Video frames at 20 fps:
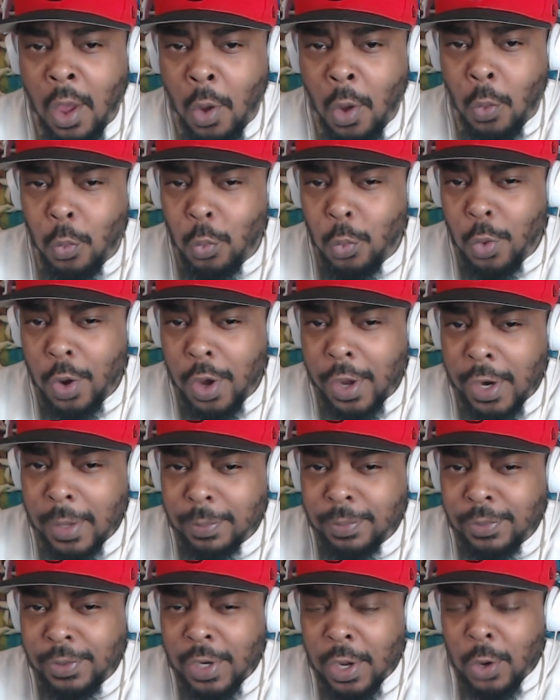What
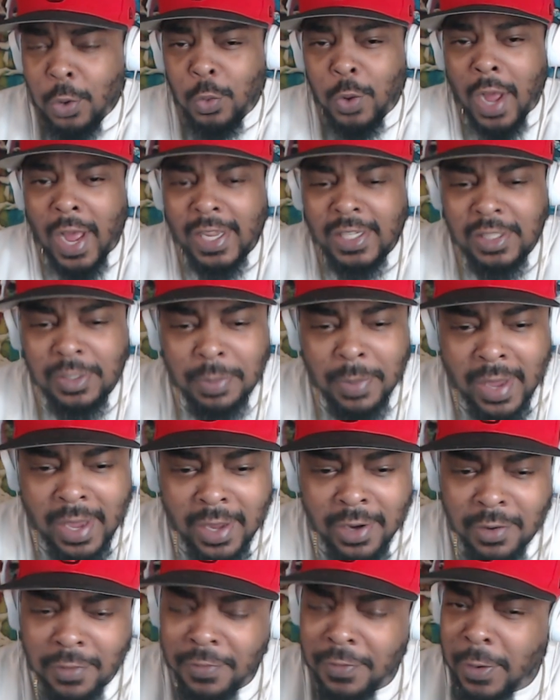up, though? Heist
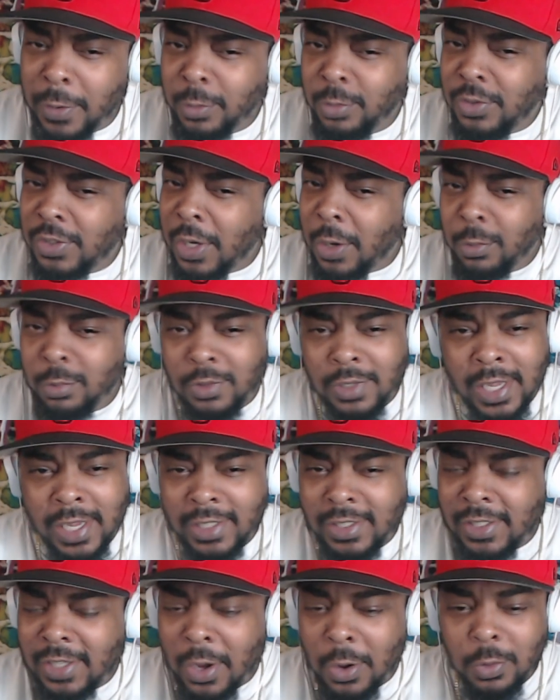Man Da Foe? Talk
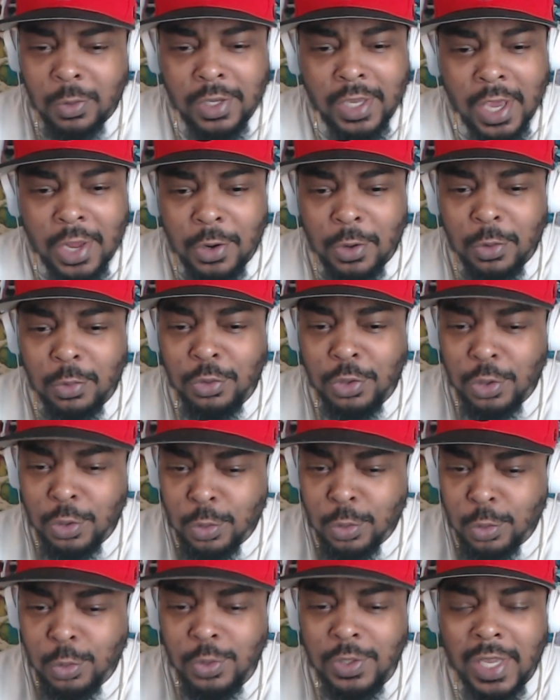that talk, ghetto
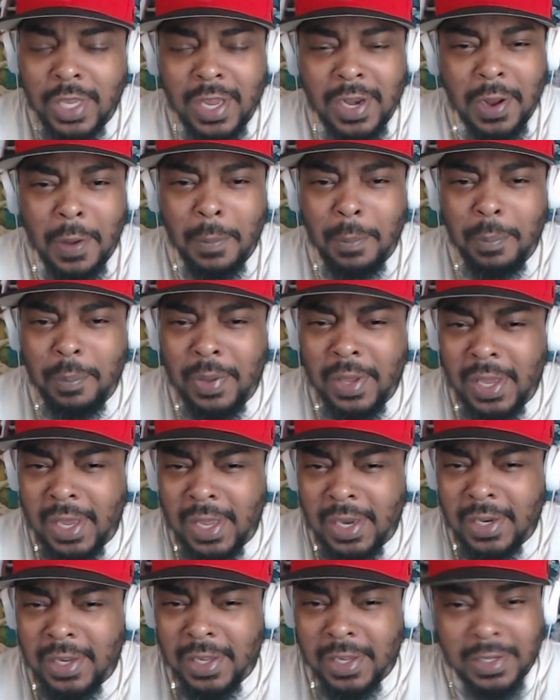news and
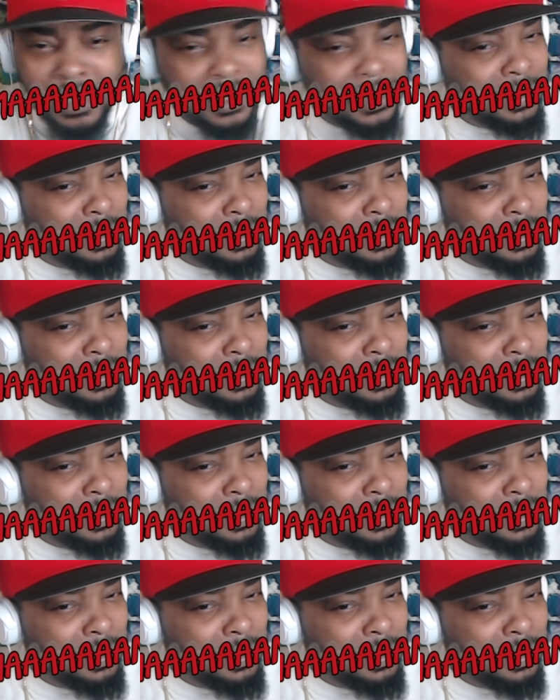opinions,